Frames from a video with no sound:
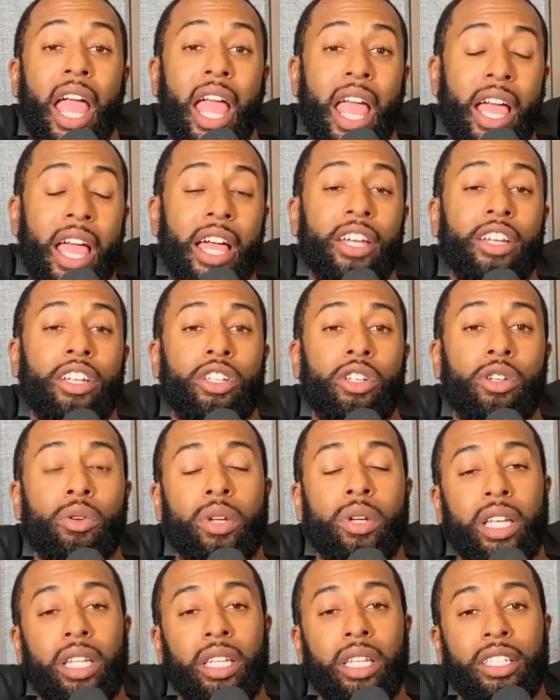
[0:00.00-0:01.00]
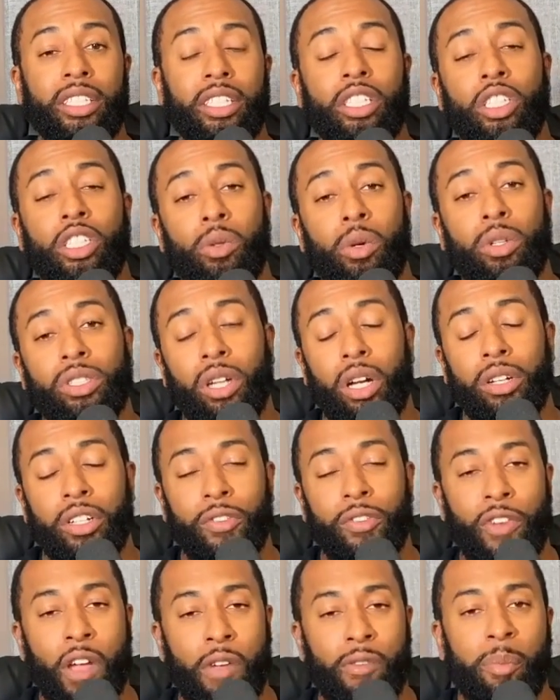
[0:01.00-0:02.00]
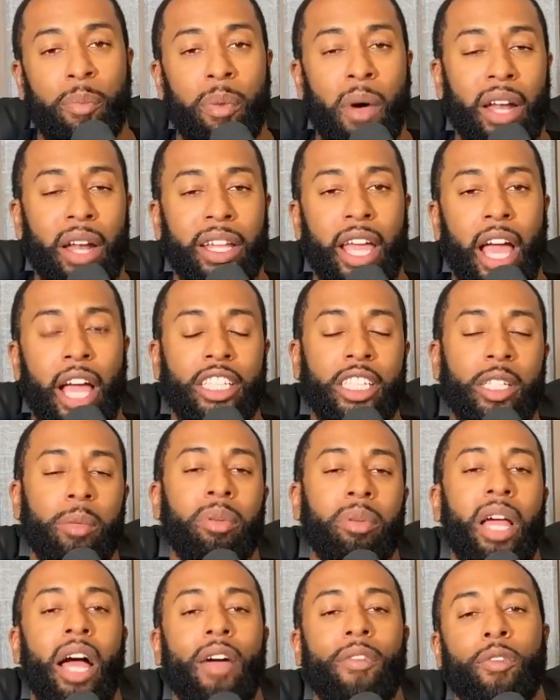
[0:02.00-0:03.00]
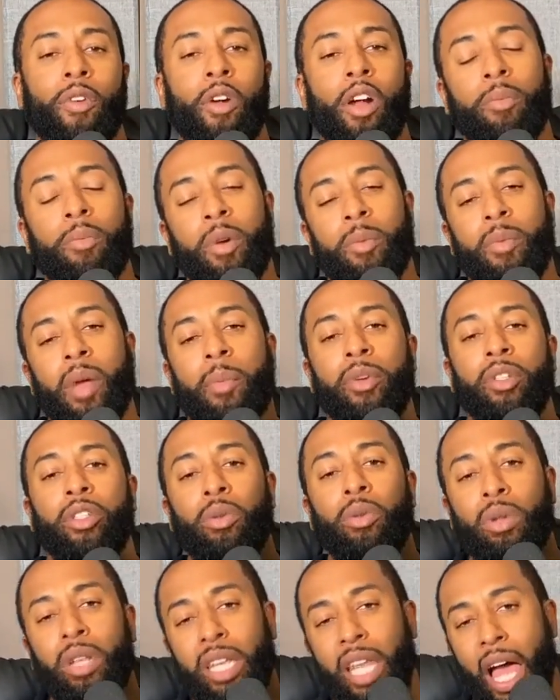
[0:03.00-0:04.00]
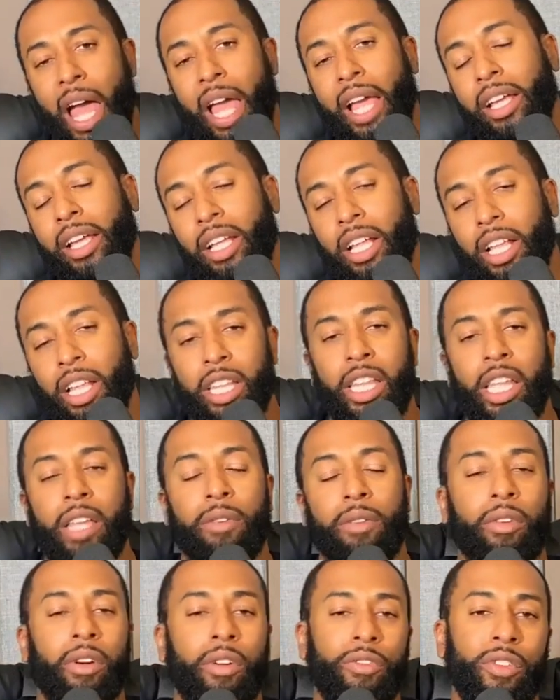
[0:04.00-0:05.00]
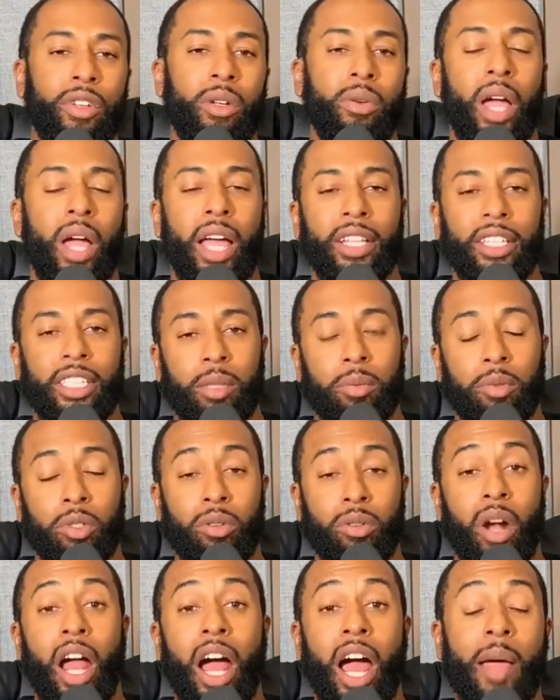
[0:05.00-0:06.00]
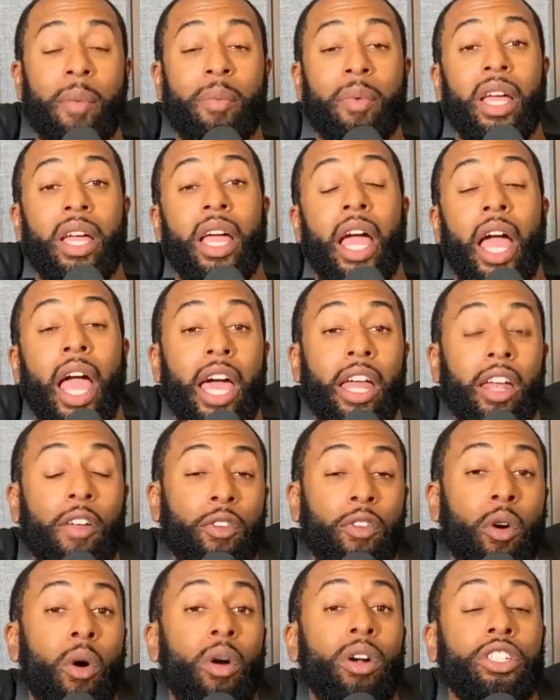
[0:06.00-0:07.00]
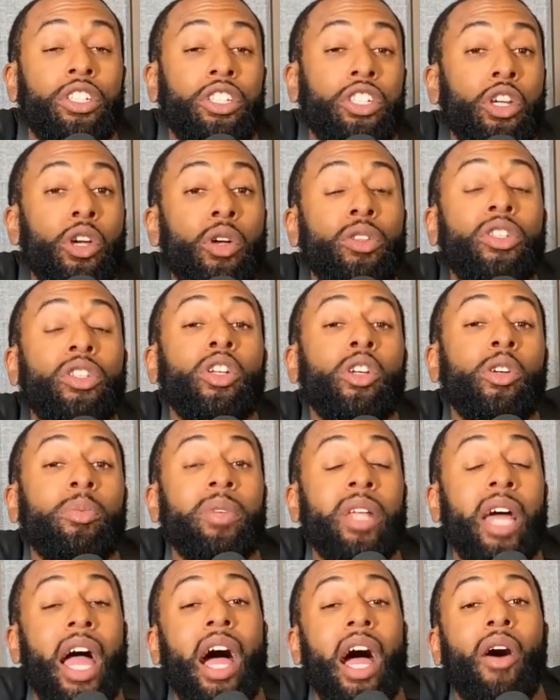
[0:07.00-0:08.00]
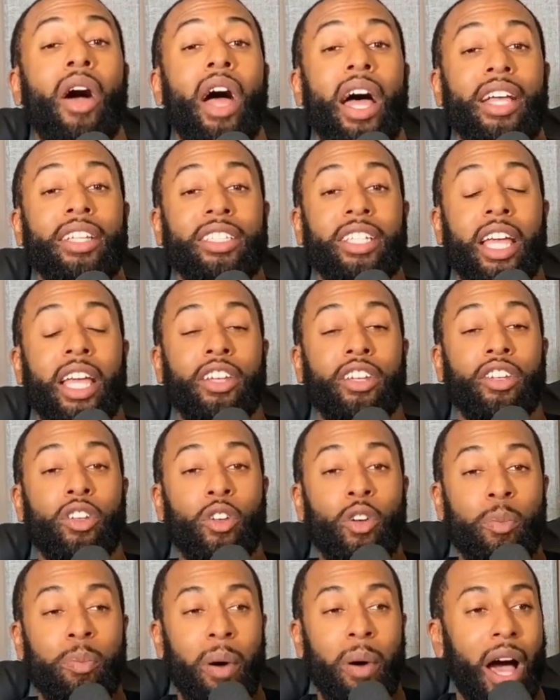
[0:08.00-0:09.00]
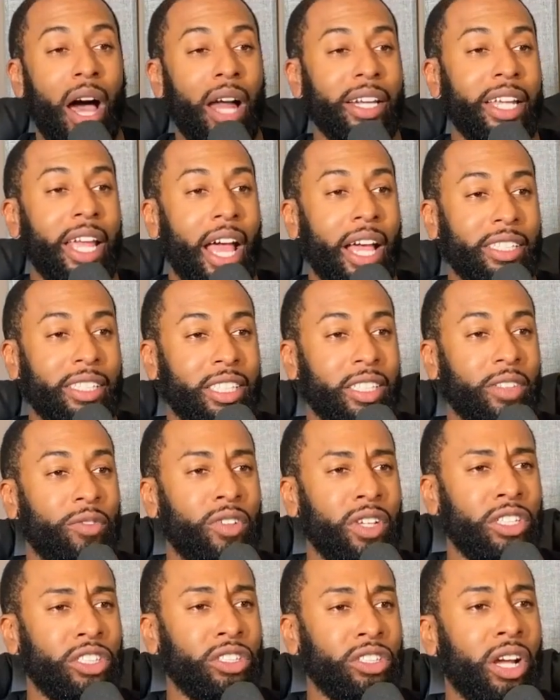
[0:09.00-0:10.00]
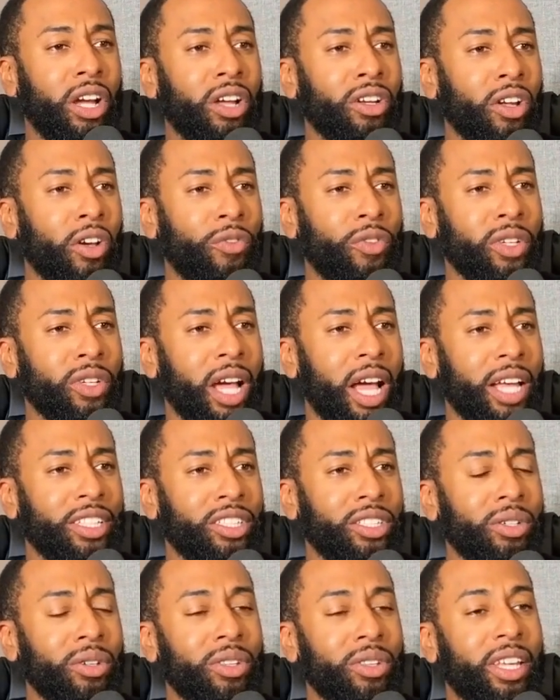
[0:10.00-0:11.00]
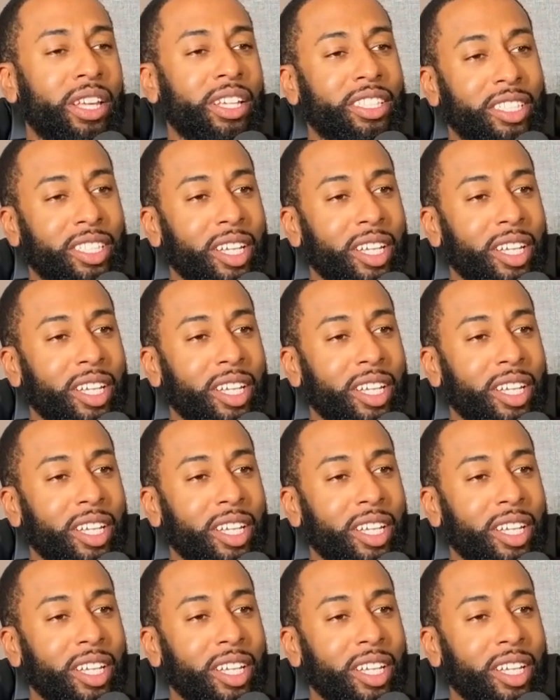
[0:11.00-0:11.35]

and you can listen to us on your favorite podcasting platform. Remember to leave a review, and subscribe. And of course, YouTube now has a new podcasting feature. I don't know if you guys knew this.